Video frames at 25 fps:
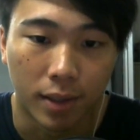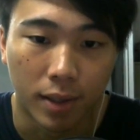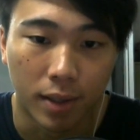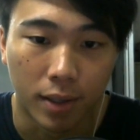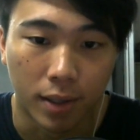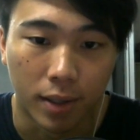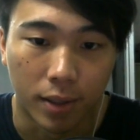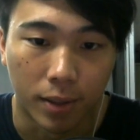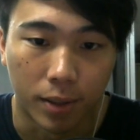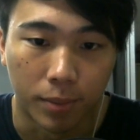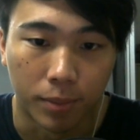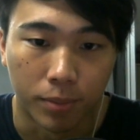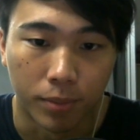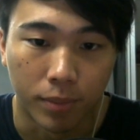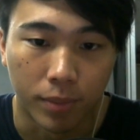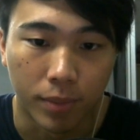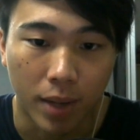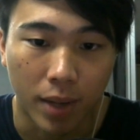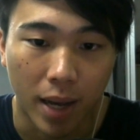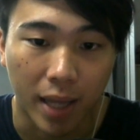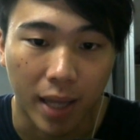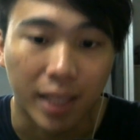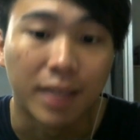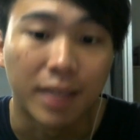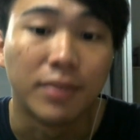
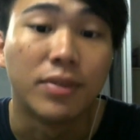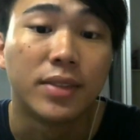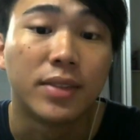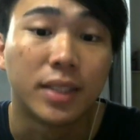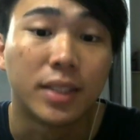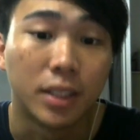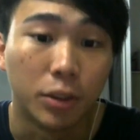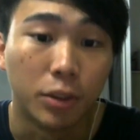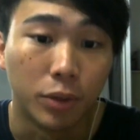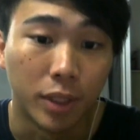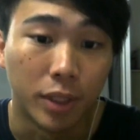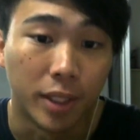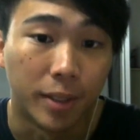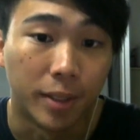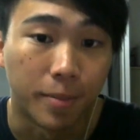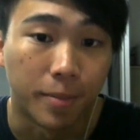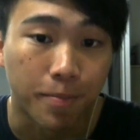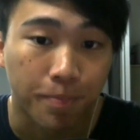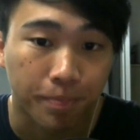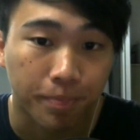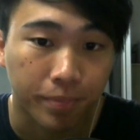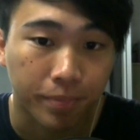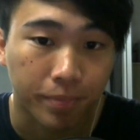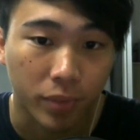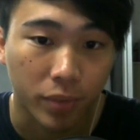active skill here.
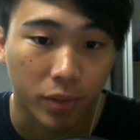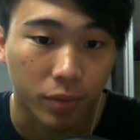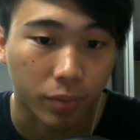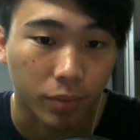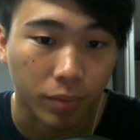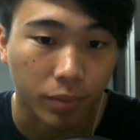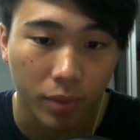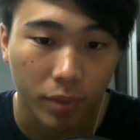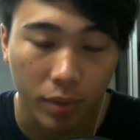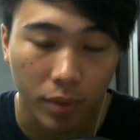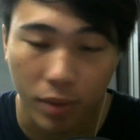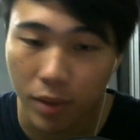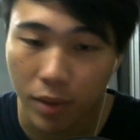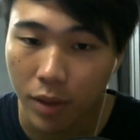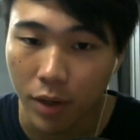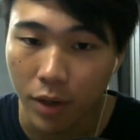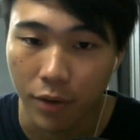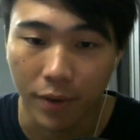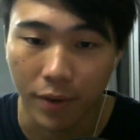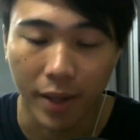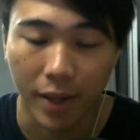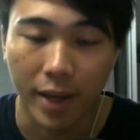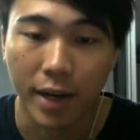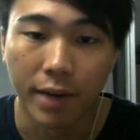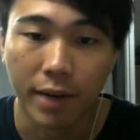
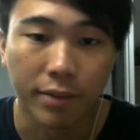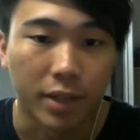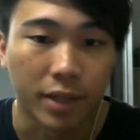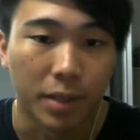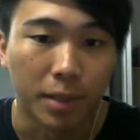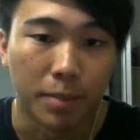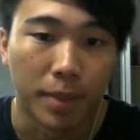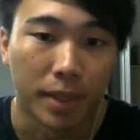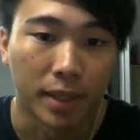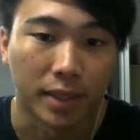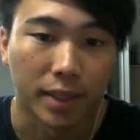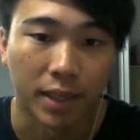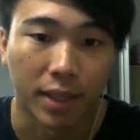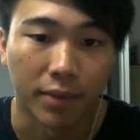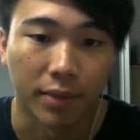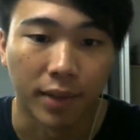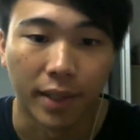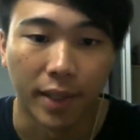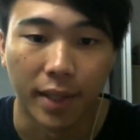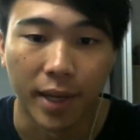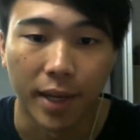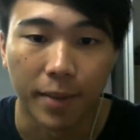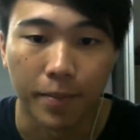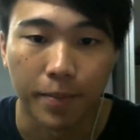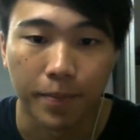Right, Earthkeeper and stuff
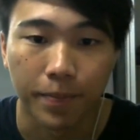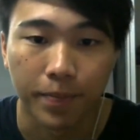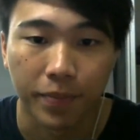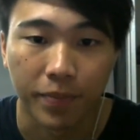like that.